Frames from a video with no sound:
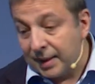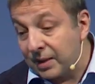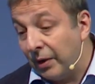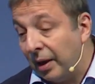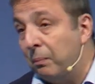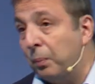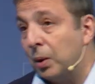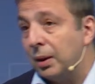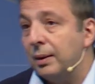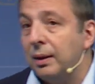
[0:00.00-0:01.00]
very
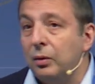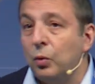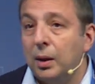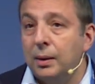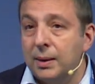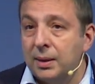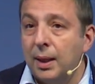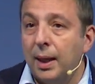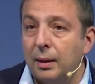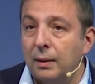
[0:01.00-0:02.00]
important to
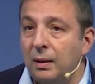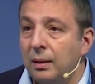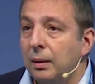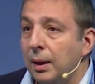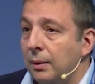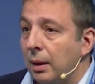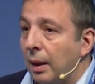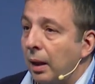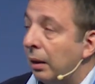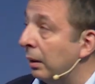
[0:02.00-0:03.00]
understand that there
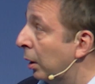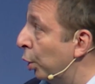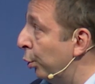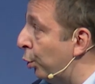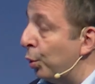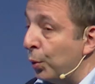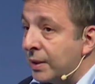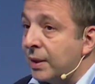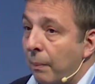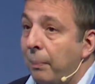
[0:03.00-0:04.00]
are two
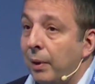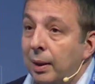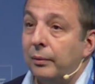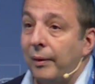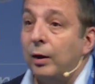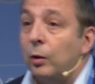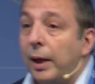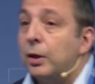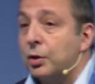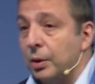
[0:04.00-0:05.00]
separate
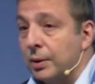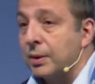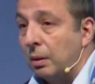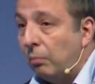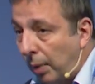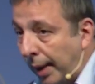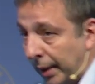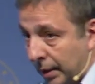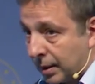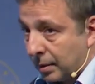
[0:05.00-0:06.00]
regulations in
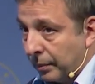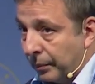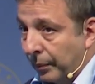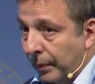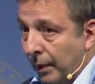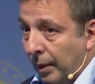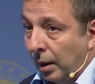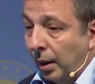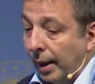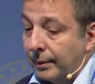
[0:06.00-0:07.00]
place.
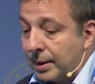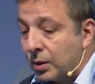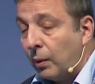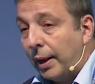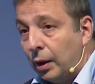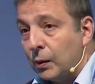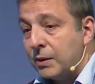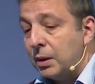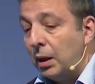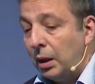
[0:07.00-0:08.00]
That's why you
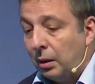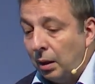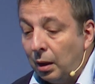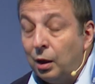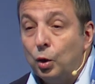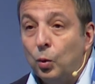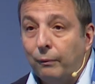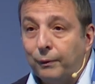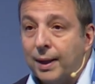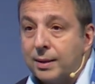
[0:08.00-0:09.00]
see the EU
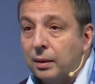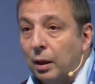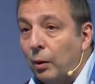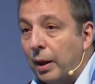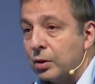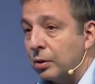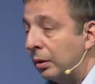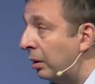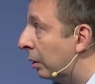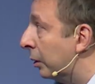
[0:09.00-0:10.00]
F-GAZ regulation
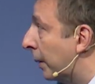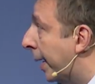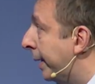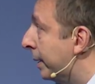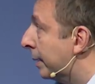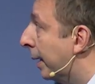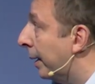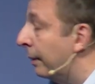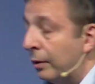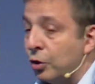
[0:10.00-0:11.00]
on the right
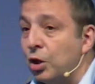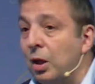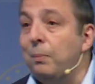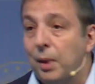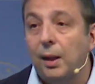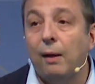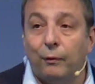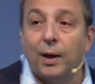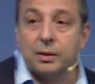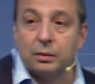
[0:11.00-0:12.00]
and the GB
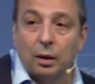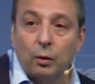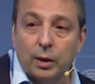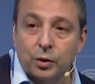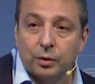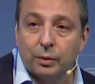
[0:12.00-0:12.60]
F-GAZ regulation.